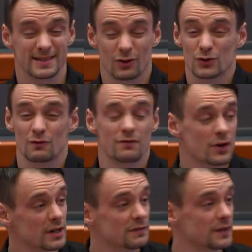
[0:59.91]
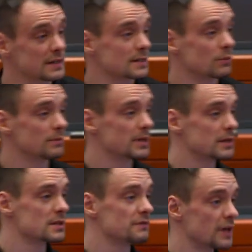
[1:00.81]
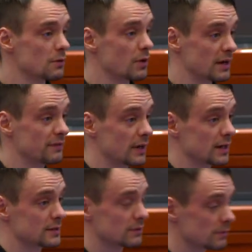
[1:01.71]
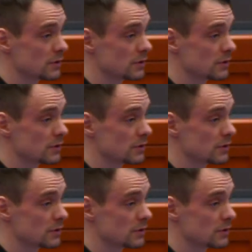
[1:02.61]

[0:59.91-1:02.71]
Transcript: They're also very defensible because of network effect. So I